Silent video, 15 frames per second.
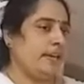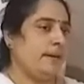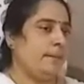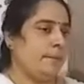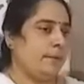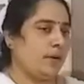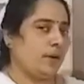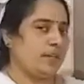
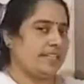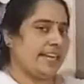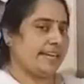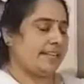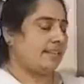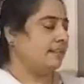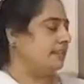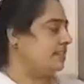
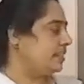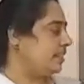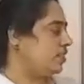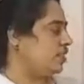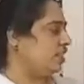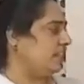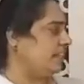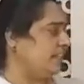Protect. See
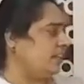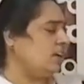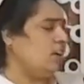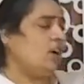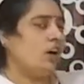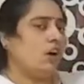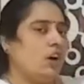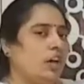children,
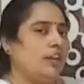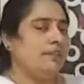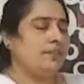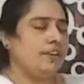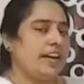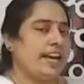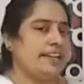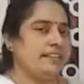all of you
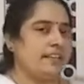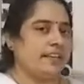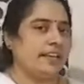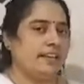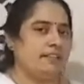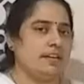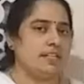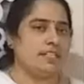write the
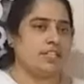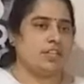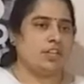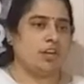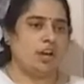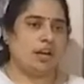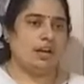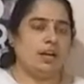keywords in
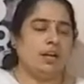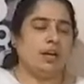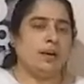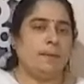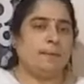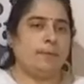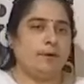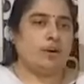your
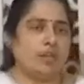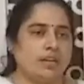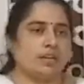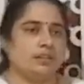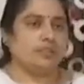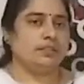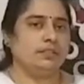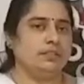book
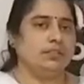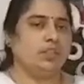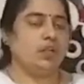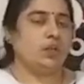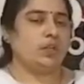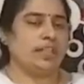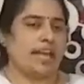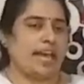
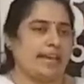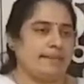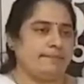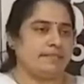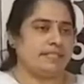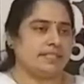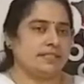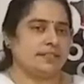2
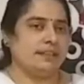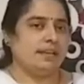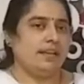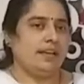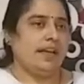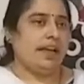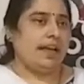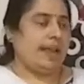times
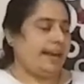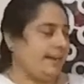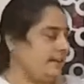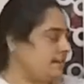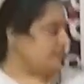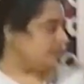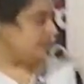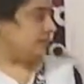and
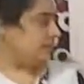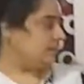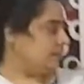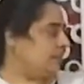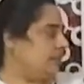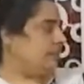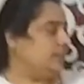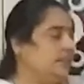
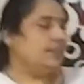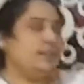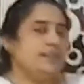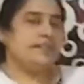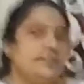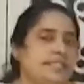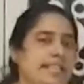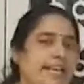
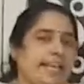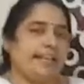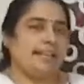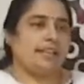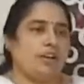say the